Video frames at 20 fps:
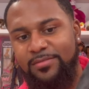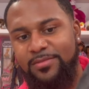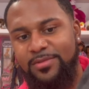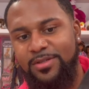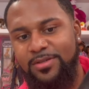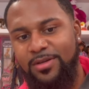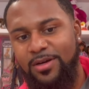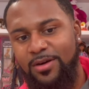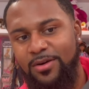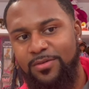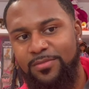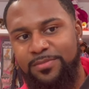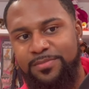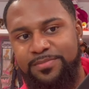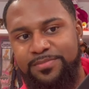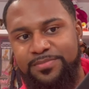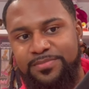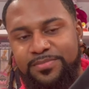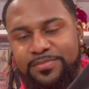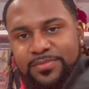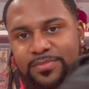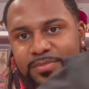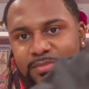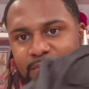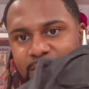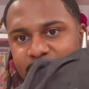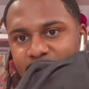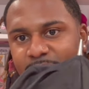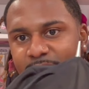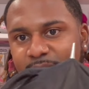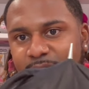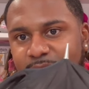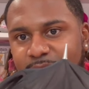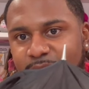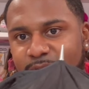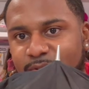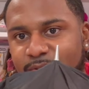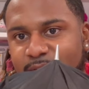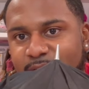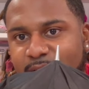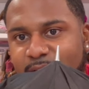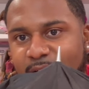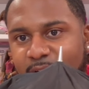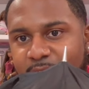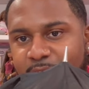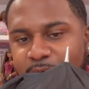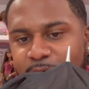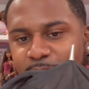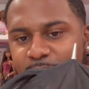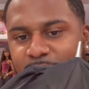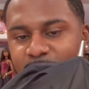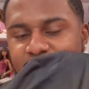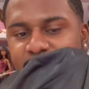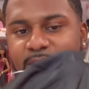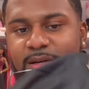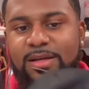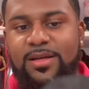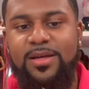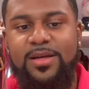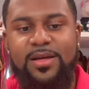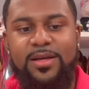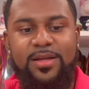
you know, you see how it would look.